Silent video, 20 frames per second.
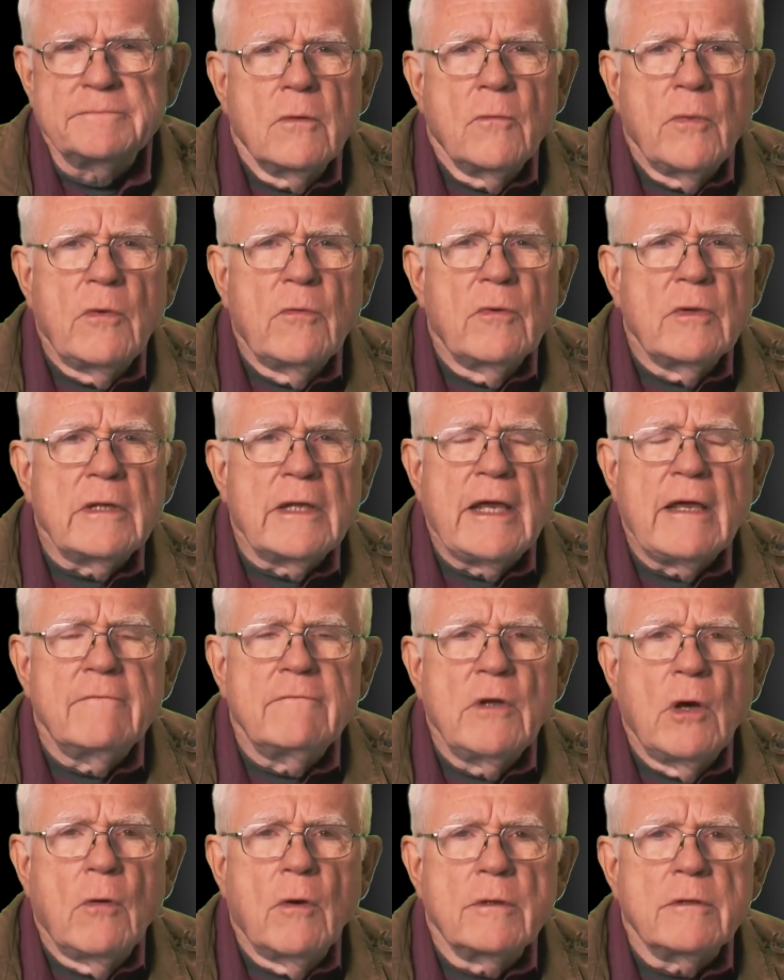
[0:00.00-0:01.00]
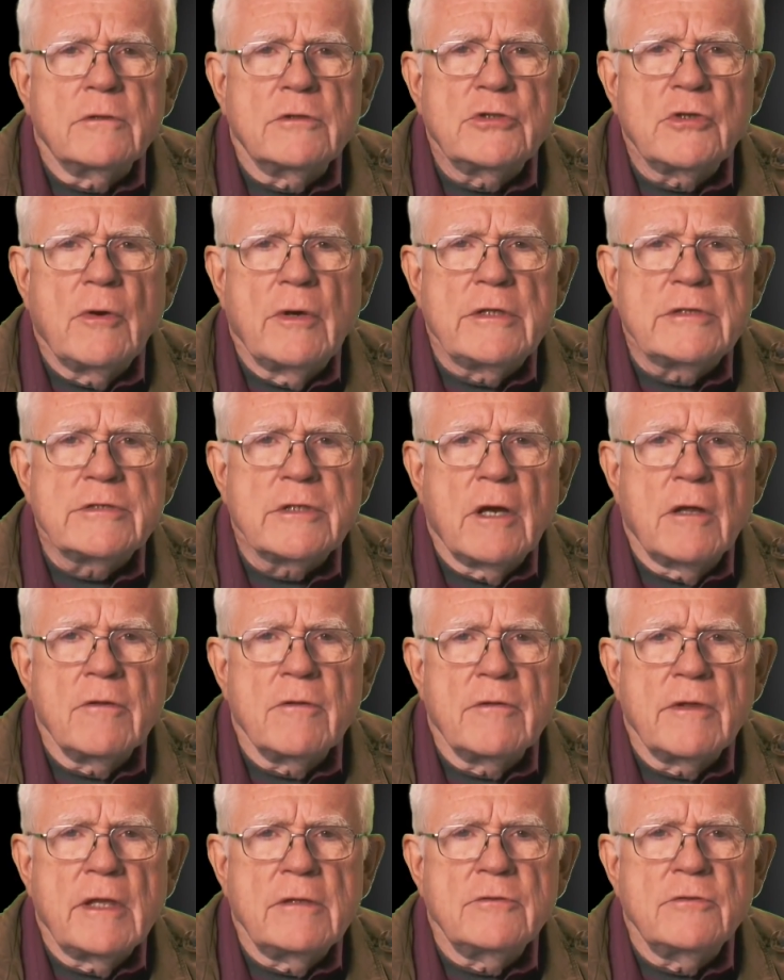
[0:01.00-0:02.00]
We really have no other choice
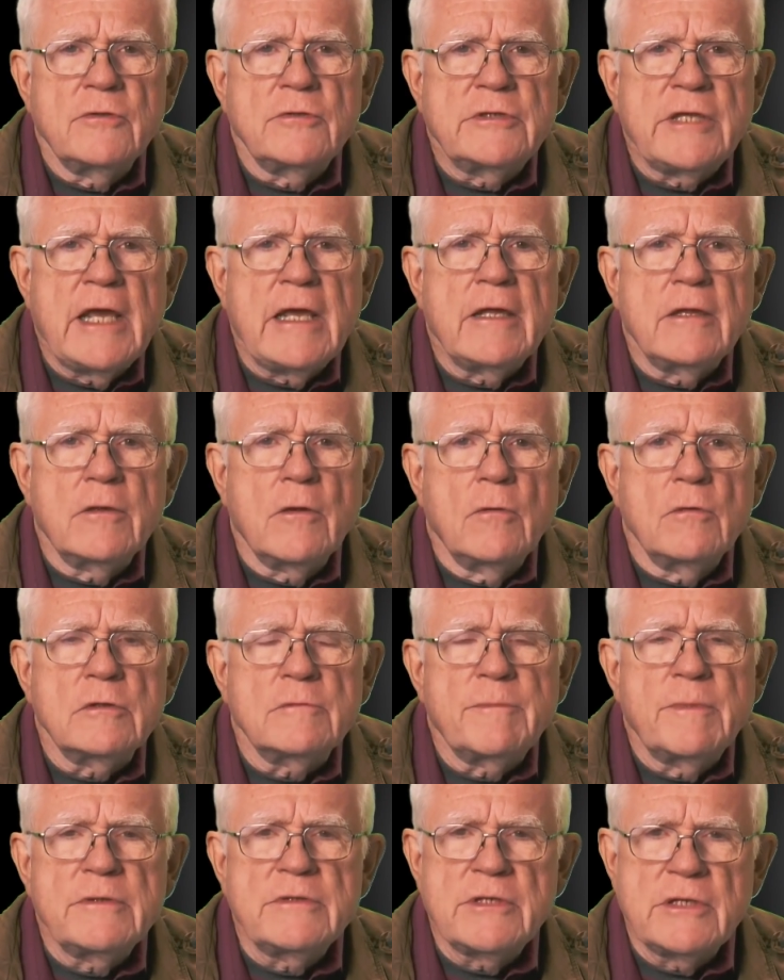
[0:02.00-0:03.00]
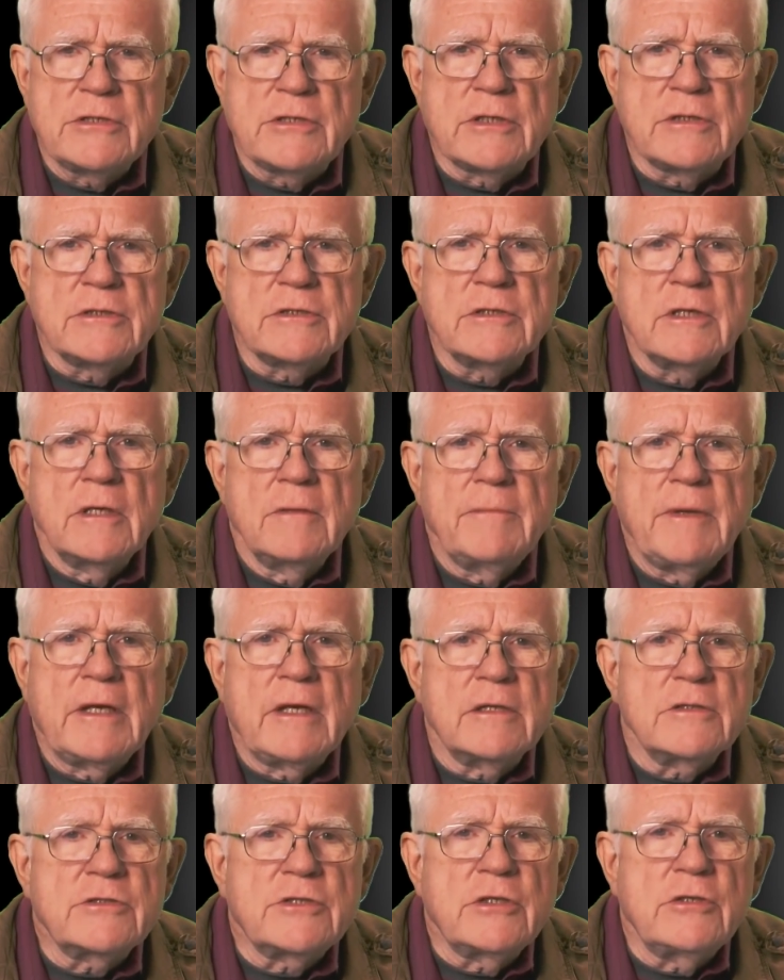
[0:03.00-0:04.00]
other than to take those positions,
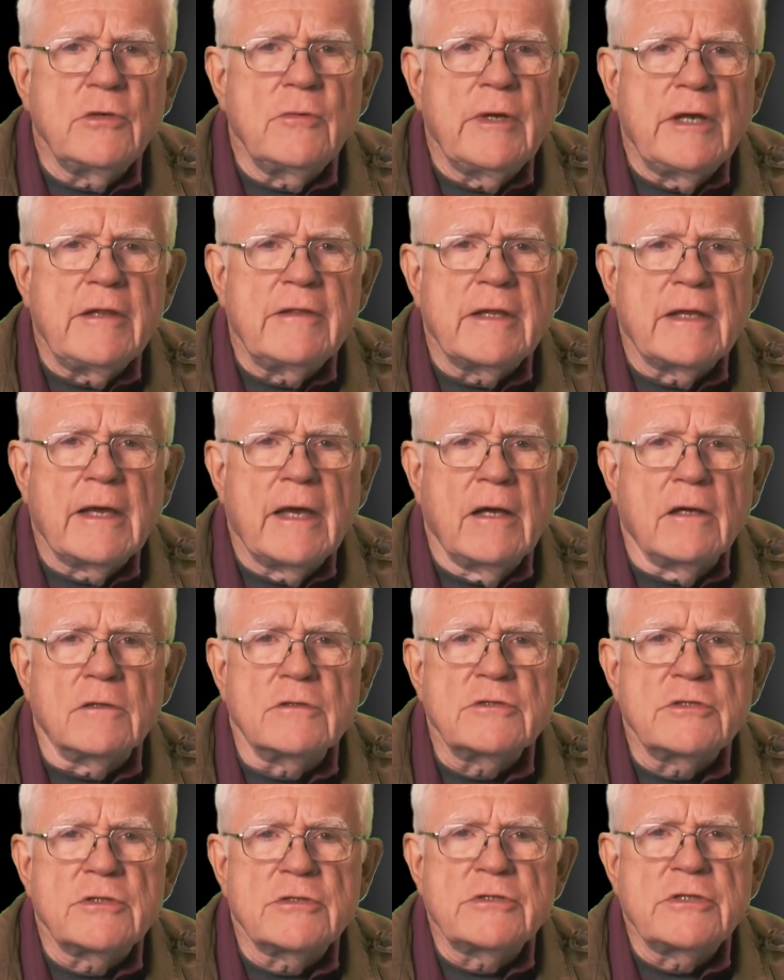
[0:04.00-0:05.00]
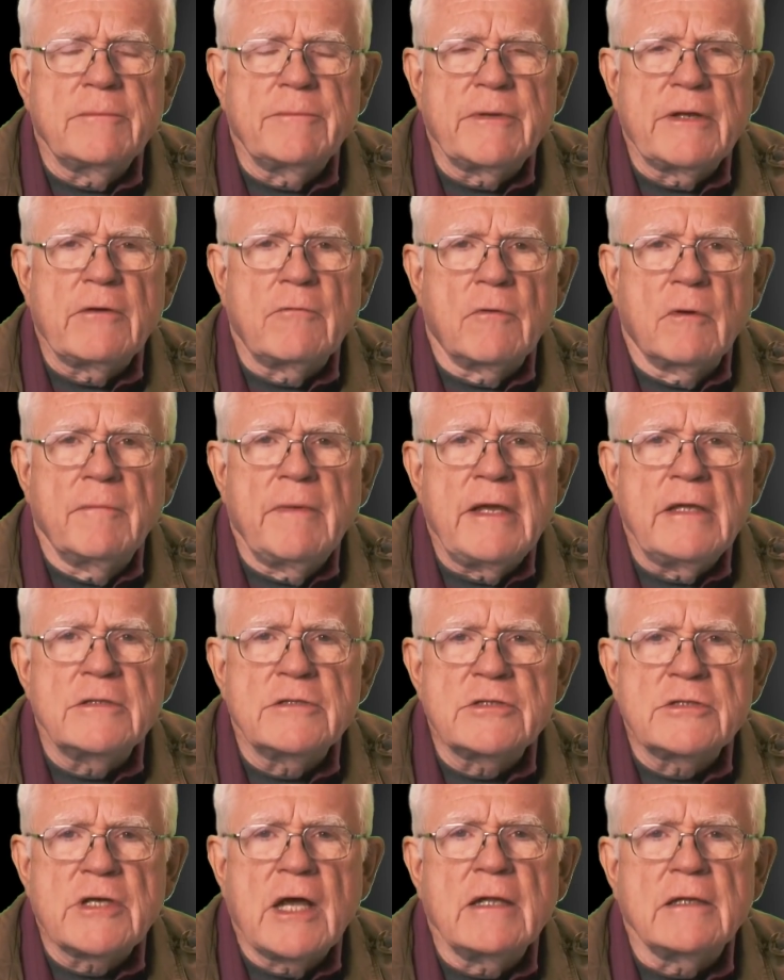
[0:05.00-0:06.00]
because to do anything else, to simply remain
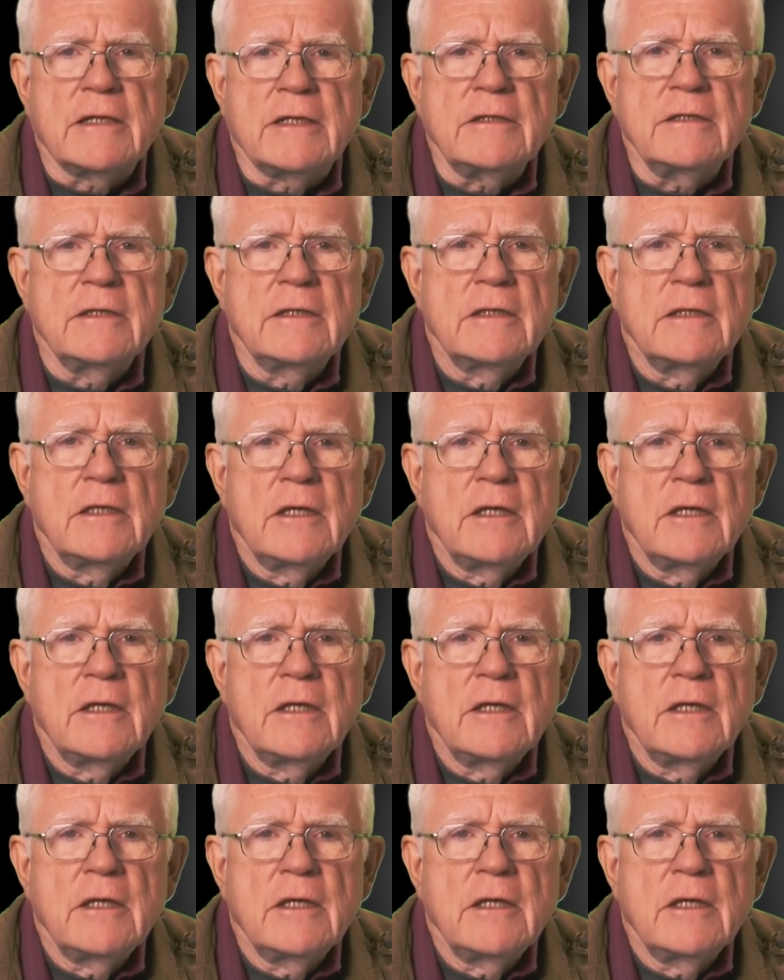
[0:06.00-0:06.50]
silent,